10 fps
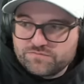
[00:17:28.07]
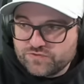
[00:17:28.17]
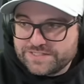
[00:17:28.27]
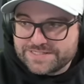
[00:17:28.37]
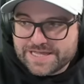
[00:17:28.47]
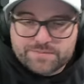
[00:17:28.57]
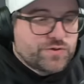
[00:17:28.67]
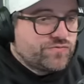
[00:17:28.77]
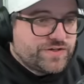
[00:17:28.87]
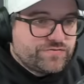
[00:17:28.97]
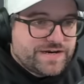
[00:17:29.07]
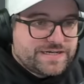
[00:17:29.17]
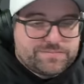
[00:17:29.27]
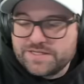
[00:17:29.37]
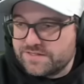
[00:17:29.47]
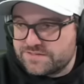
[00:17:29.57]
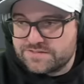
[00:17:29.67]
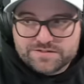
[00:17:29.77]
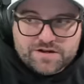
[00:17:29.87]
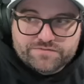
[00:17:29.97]
reslabbed or regraded
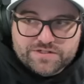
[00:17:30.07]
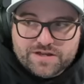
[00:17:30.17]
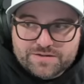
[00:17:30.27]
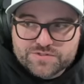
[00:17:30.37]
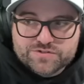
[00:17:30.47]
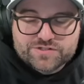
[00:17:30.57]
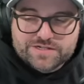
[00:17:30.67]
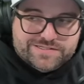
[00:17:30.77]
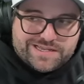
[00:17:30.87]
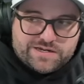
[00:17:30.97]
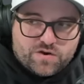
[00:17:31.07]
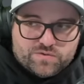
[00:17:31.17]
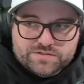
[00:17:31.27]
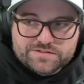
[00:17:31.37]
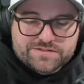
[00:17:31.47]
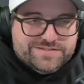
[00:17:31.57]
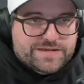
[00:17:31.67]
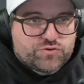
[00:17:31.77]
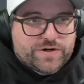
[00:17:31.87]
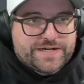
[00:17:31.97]
because oftentimes they're just going to say, hey, no, this is the
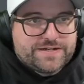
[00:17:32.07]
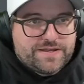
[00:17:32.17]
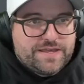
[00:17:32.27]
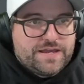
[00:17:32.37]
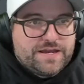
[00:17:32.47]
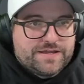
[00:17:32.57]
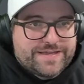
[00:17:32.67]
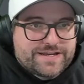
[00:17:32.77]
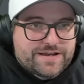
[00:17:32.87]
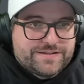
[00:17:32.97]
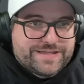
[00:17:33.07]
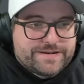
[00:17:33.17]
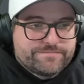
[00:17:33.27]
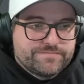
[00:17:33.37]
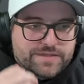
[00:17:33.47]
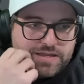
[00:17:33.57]
same grade, that kind of thing.